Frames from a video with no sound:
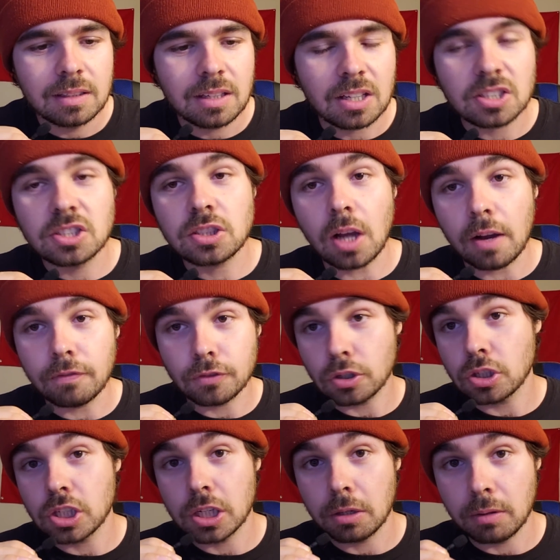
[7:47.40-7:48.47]
a softer
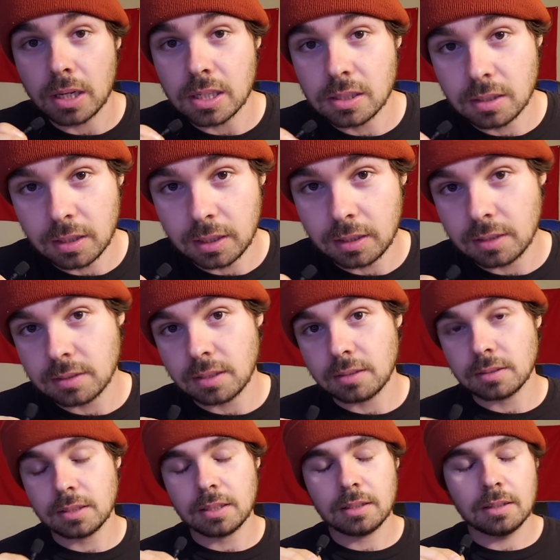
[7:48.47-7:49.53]
generation, I guess I'll
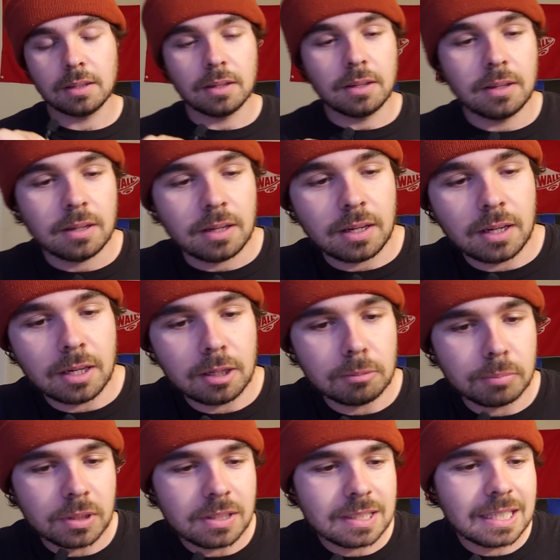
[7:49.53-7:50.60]
say. Um,
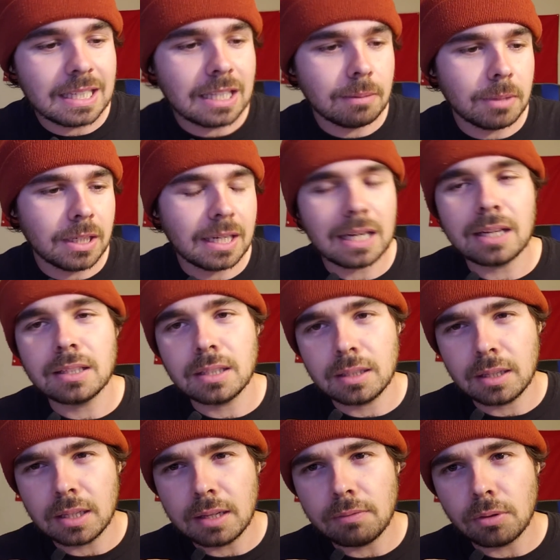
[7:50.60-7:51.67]
but you see them and you got a,
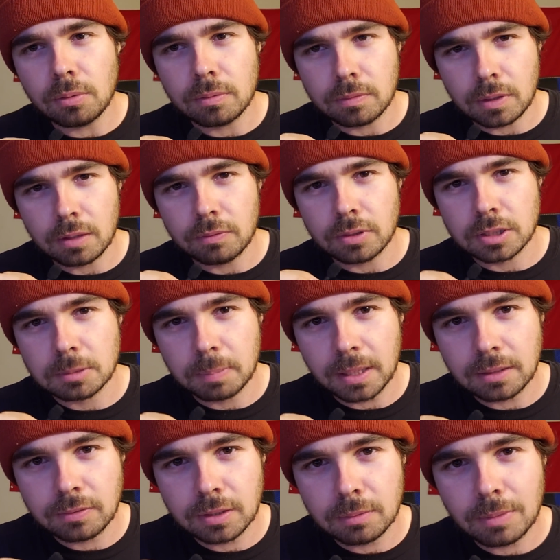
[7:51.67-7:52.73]
a, level of
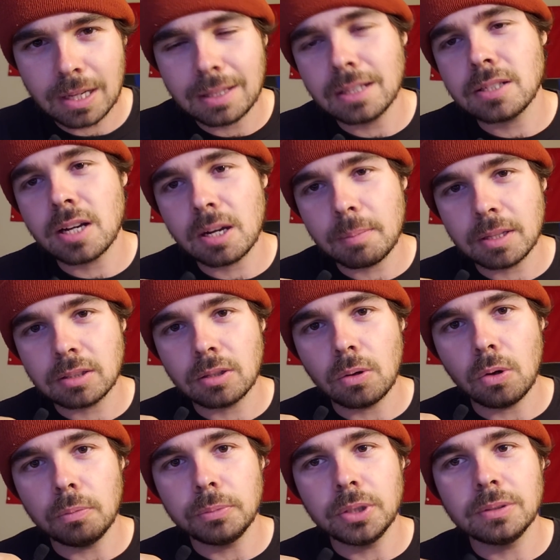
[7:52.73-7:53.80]
respect for them, right? They talk about their
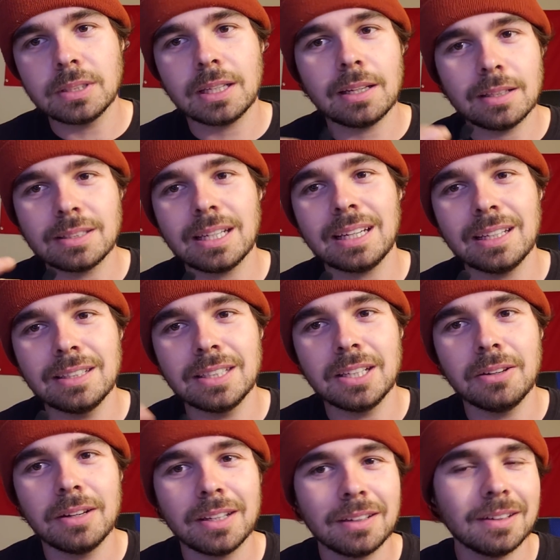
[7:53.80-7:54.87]
old music and it's like
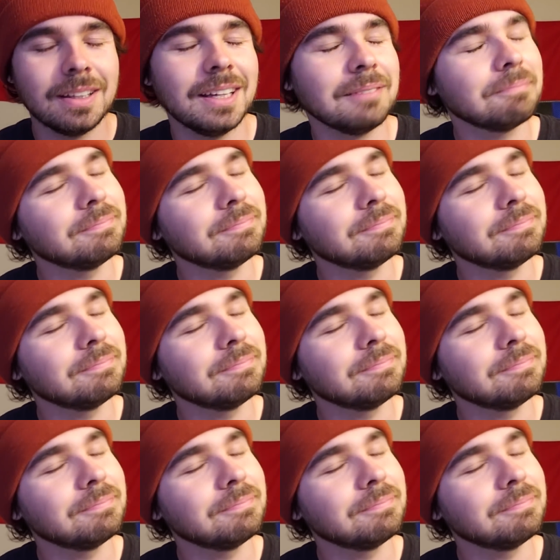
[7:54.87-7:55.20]
endearing. You're like,